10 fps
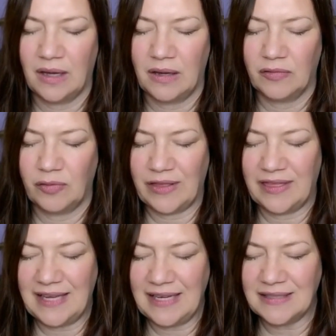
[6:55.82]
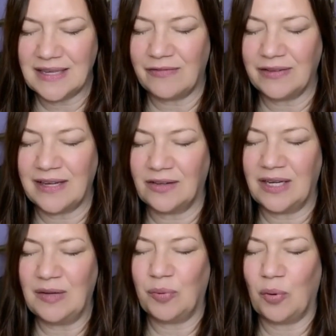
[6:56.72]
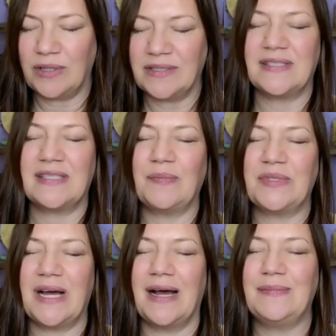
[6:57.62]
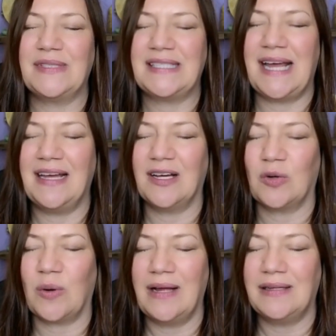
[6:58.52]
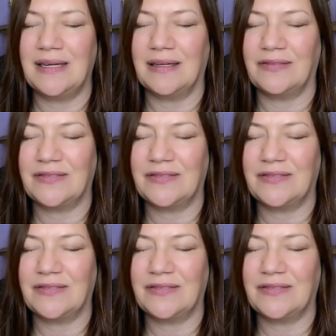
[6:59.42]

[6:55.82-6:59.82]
For things of little importance sometimes take a great deal of